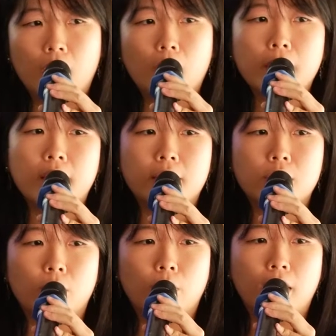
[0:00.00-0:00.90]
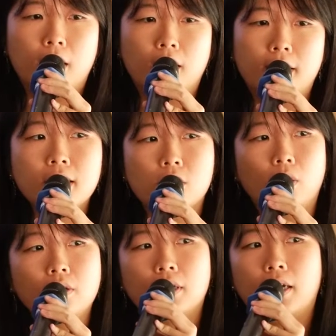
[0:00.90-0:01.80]
Okay, so that's
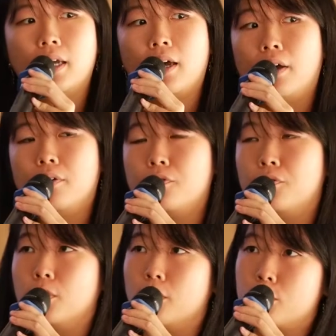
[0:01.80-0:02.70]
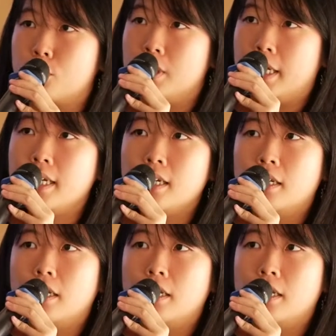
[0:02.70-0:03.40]
all I have for today.